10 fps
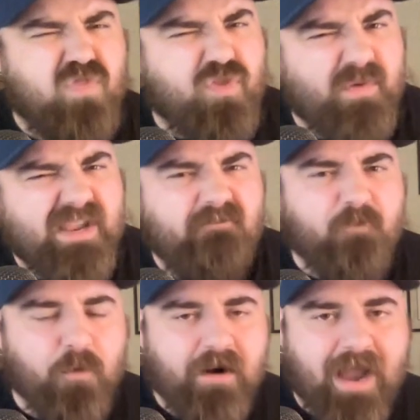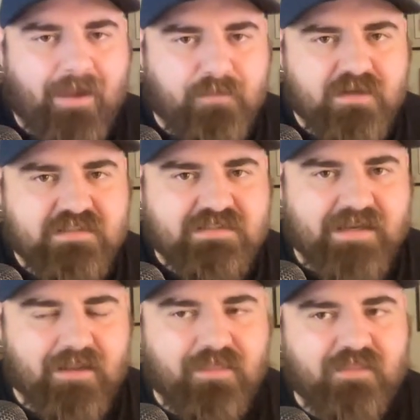three, four hybrids.
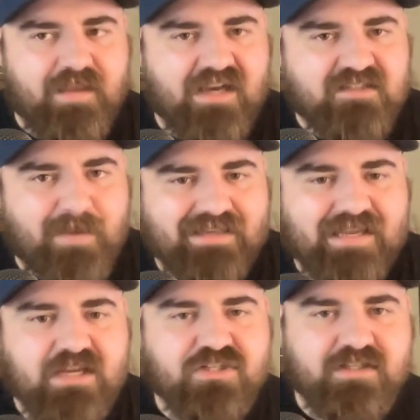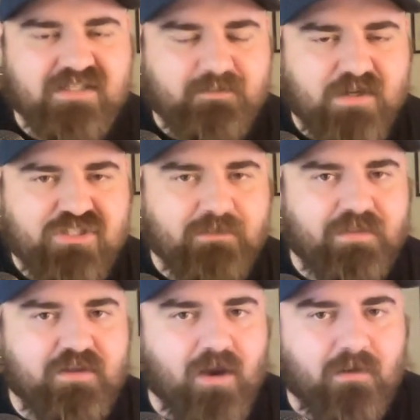And I think the expectation, especially
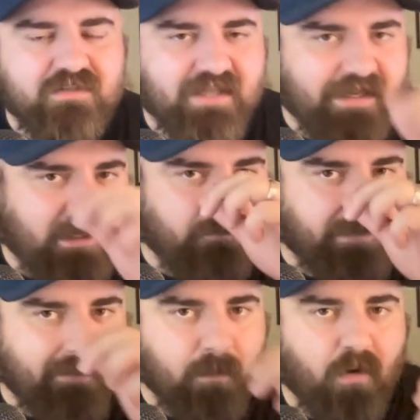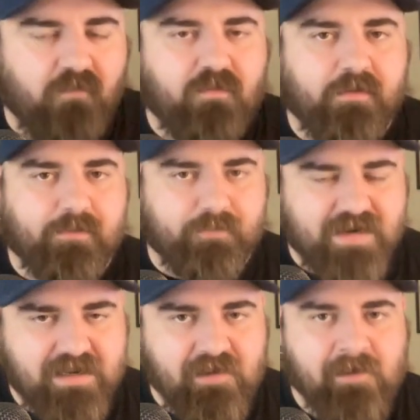with Yeo, is that he could play more of the
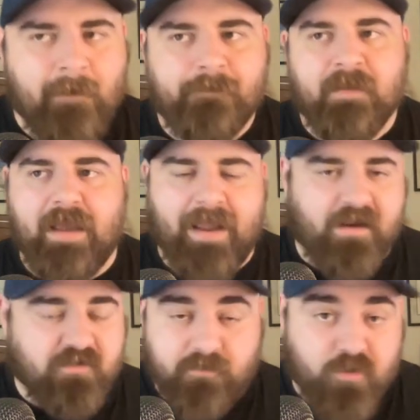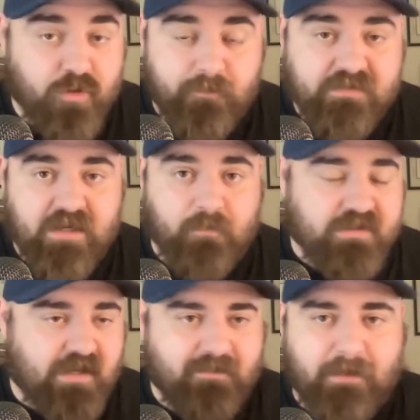three and could potentially we
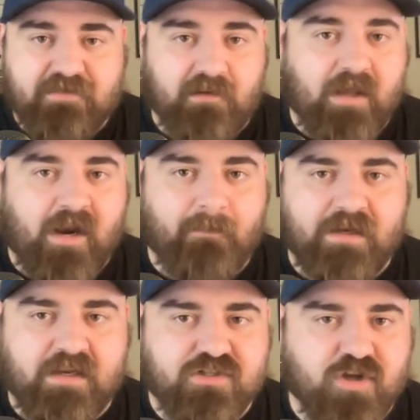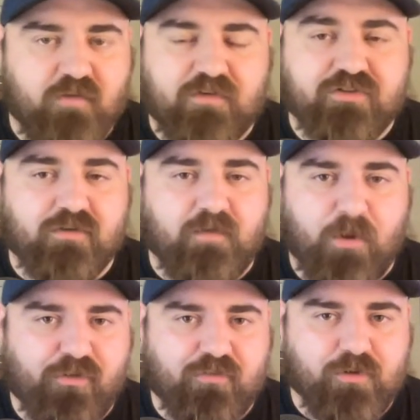talked about this a lot on monday's show for so for
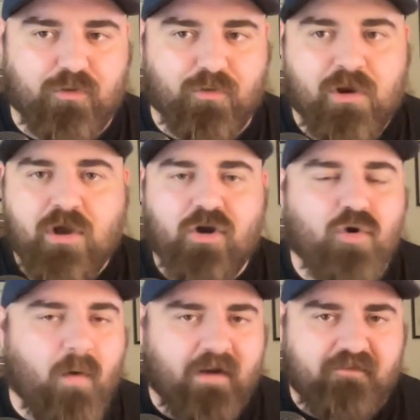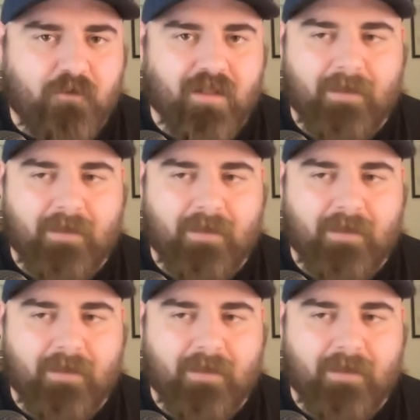those of you who who want a full